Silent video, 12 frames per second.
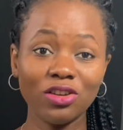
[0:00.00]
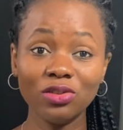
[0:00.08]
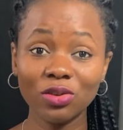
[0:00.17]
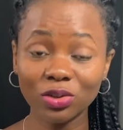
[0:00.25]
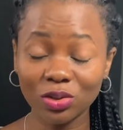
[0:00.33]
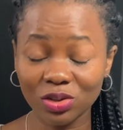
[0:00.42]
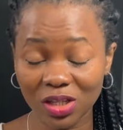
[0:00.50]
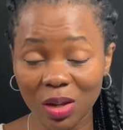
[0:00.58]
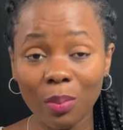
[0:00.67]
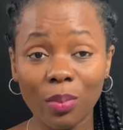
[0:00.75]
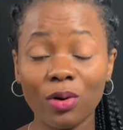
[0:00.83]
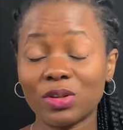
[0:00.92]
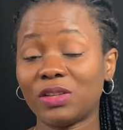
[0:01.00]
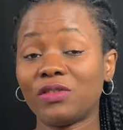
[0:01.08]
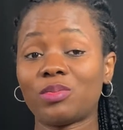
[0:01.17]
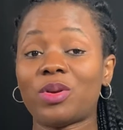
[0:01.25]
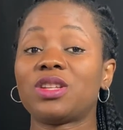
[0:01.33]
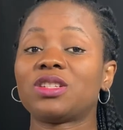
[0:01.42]
You know those impulsive
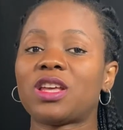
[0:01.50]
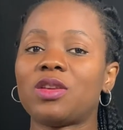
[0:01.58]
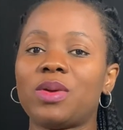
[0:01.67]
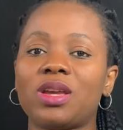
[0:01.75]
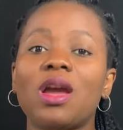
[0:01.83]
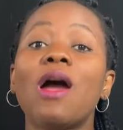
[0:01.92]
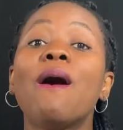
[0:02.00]
spendings that you make.